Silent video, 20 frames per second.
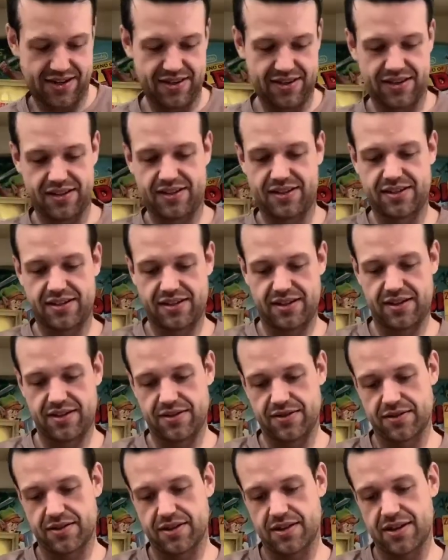Let's see,
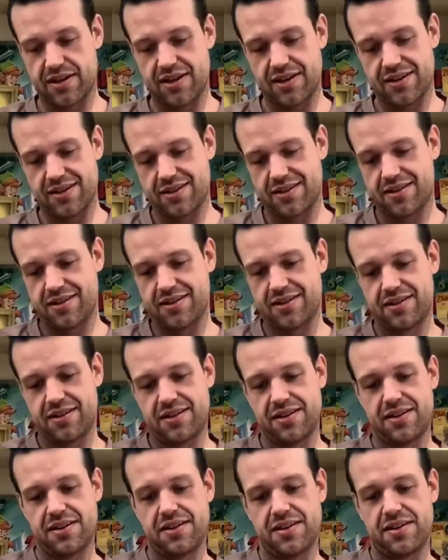okay.
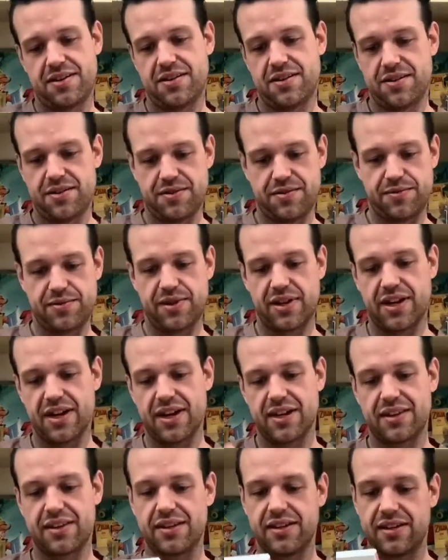We
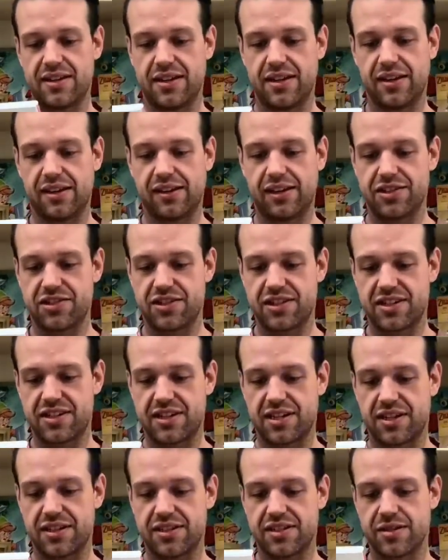got the Legend of
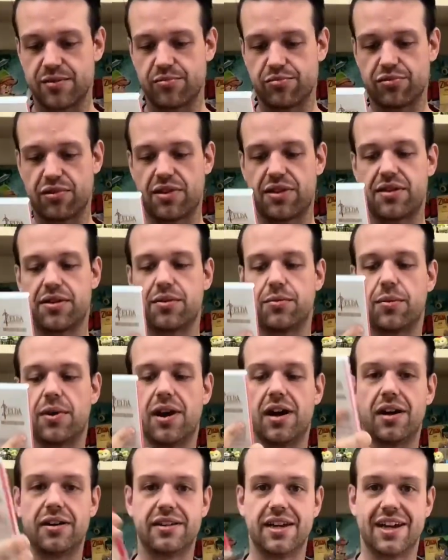Zelda Breath of the
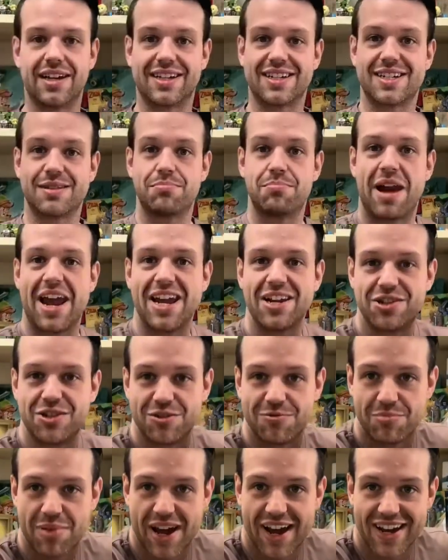Wild
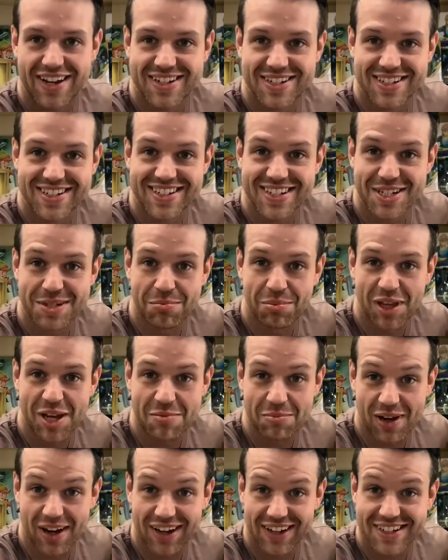expansion pass display
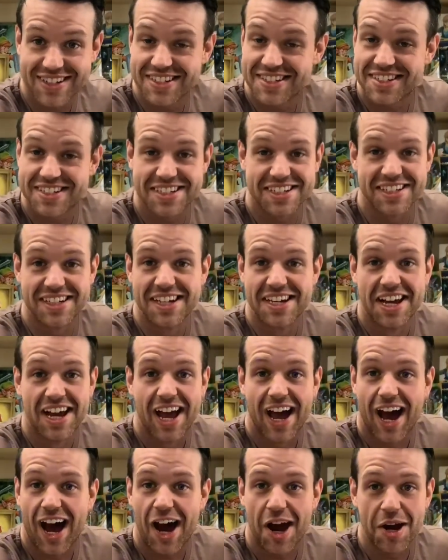box. See,
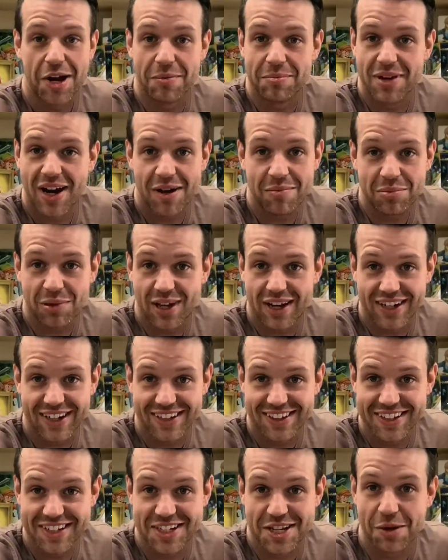I am not planning
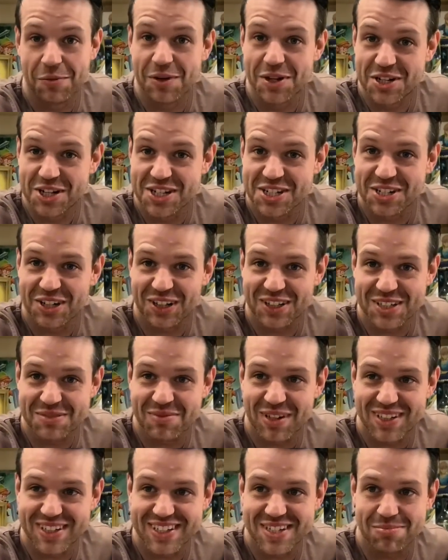this, and we just talked
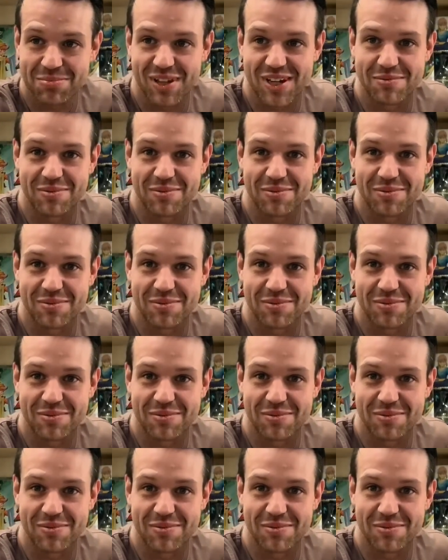about display